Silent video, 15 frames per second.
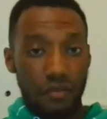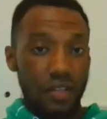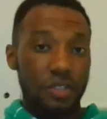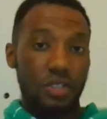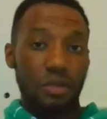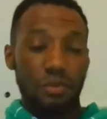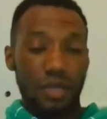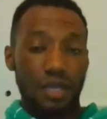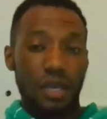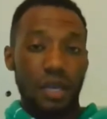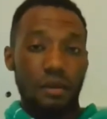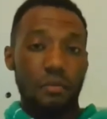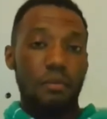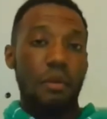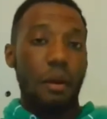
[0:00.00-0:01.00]
eventually
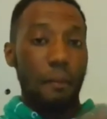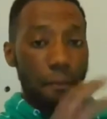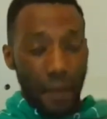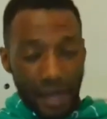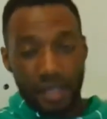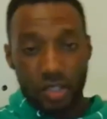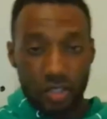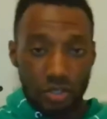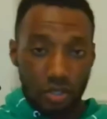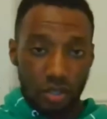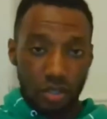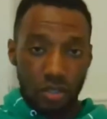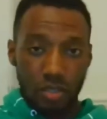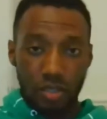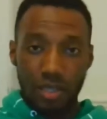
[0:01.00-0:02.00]
became
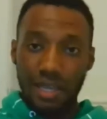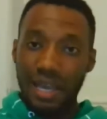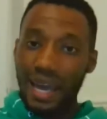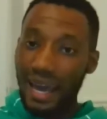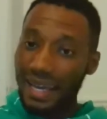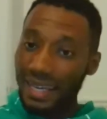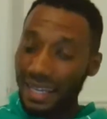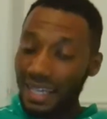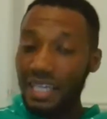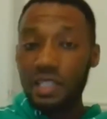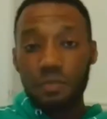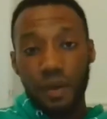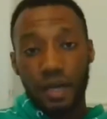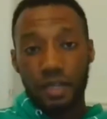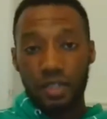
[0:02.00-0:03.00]
Pakistan and
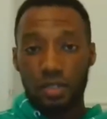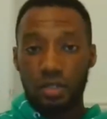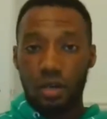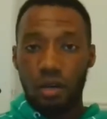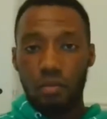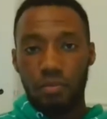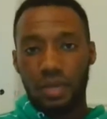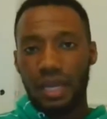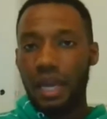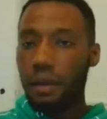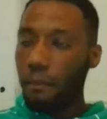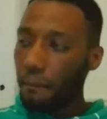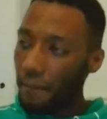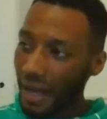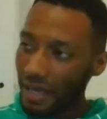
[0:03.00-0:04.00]
East Pakistan
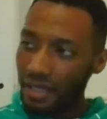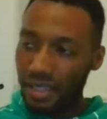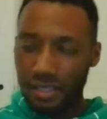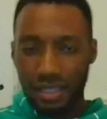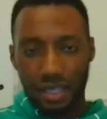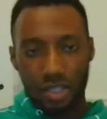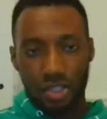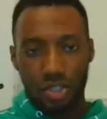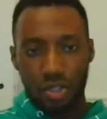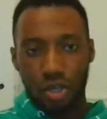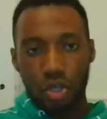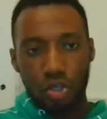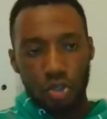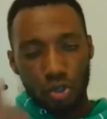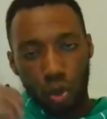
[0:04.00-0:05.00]
became
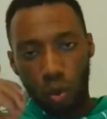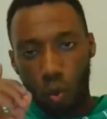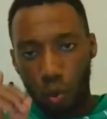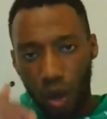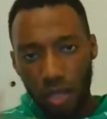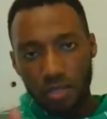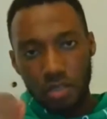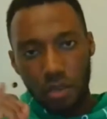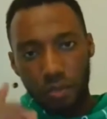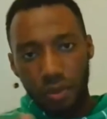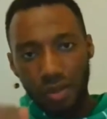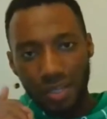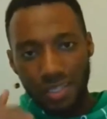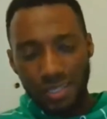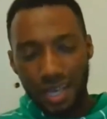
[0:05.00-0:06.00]
Bangladesh. So once
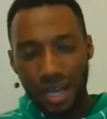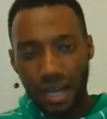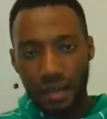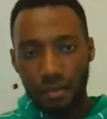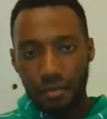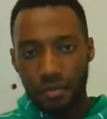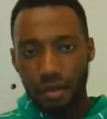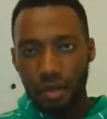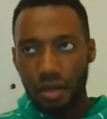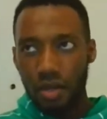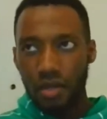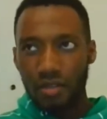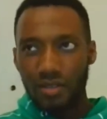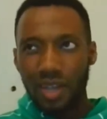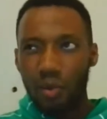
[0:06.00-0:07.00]
upon a time,
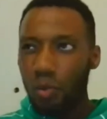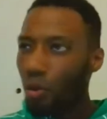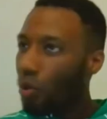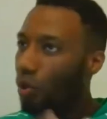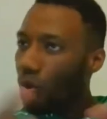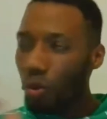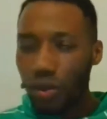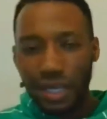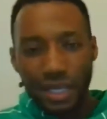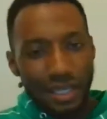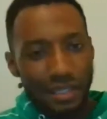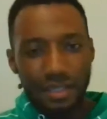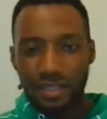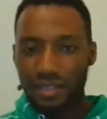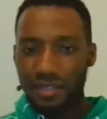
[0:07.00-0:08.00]
they were all
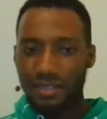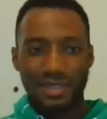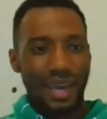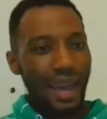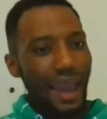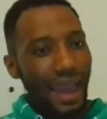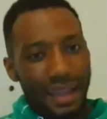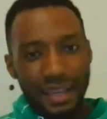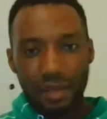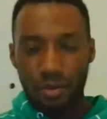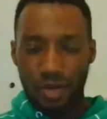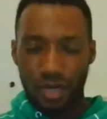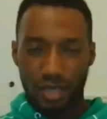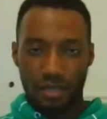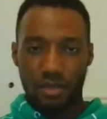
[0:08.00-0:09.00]
Indians
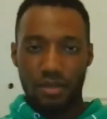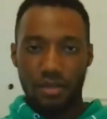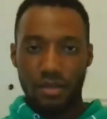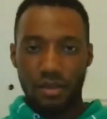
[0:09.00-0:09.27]
anyway.